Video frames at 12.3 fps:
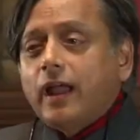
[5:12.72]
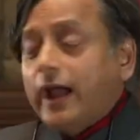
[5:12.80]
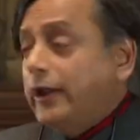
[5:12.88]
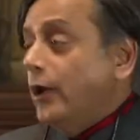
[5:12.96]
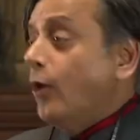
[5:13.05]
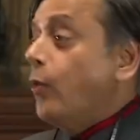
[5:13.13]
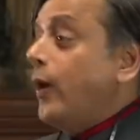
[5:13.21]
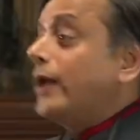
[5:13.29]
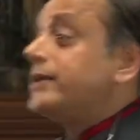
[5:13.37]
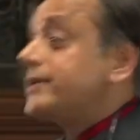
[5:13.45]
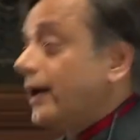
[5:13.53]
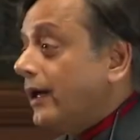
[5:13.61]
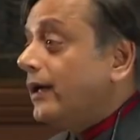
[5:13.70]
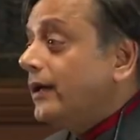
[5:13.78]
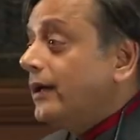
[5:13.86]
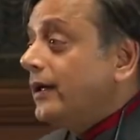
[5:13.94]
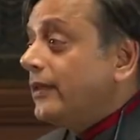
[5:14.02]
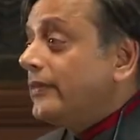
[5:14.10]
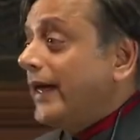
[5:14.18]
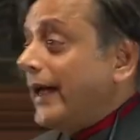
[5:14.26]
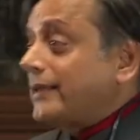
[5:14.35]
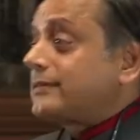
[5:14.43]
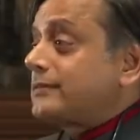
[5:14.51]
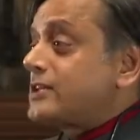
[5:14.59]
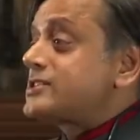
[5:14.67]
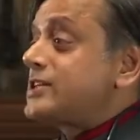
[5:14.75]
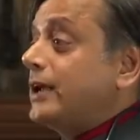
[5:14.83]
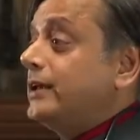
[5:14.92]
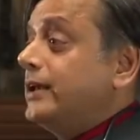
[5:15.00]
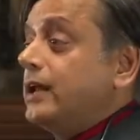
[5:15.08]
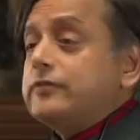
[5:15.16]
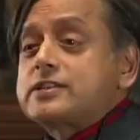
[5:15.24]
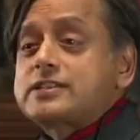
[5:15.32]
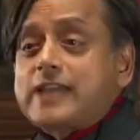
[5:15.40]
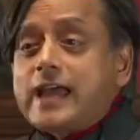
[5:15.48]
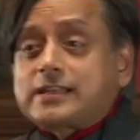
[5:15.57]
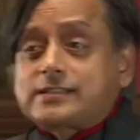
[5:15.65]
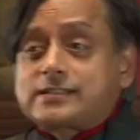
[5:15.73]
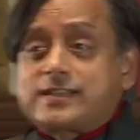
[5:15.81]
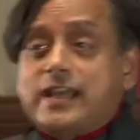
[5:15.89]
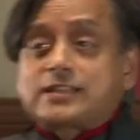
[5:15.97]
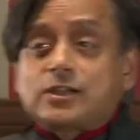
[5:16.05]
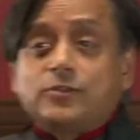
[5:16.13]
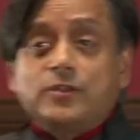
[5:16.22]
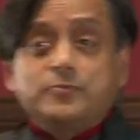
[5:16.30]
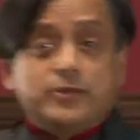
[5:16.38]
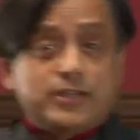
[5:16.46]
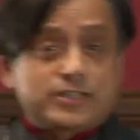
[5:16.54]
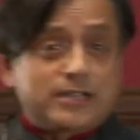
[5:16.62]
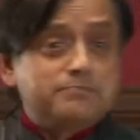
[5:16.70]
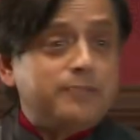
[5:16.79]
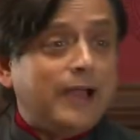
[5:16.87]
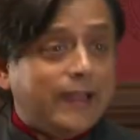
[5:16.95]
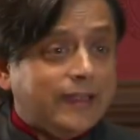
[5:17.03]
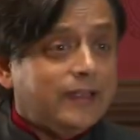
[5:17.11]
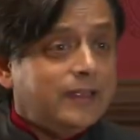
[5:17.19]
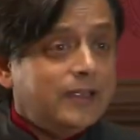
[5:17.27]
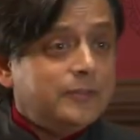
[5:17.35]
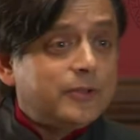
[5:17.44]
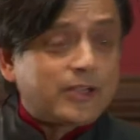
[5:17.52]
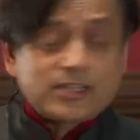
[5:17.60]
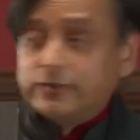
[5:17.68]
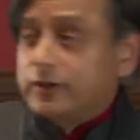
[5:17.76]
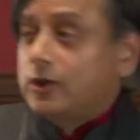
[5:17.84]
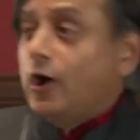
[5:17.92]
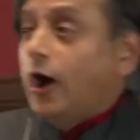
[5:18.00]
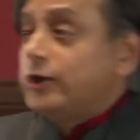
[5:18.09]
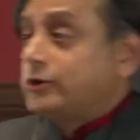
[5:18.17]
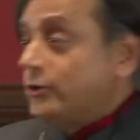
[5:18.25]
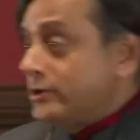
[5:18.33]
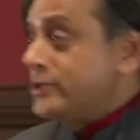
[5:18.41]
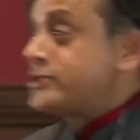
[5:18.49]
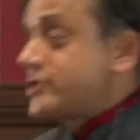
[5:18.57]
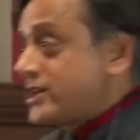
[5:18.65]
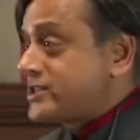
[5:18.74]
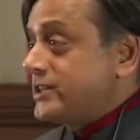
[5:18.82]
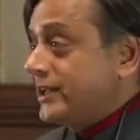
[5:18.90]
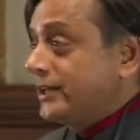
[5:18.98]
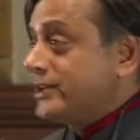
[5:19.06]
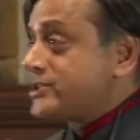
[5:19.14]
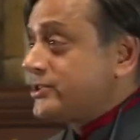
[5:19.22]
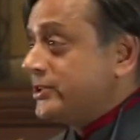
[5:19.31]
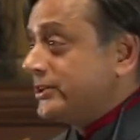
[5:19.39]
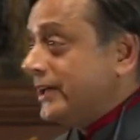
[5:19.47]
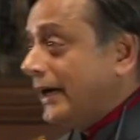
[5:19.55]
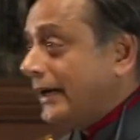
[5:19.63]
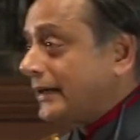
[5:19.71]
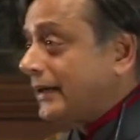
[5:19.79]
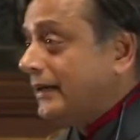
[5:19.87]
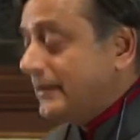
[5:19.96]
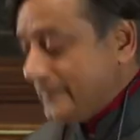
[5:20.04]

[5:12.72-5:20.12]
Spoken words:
And no wonder that the sun never set on the British Empire, because even God couldn't trust the English in the dark.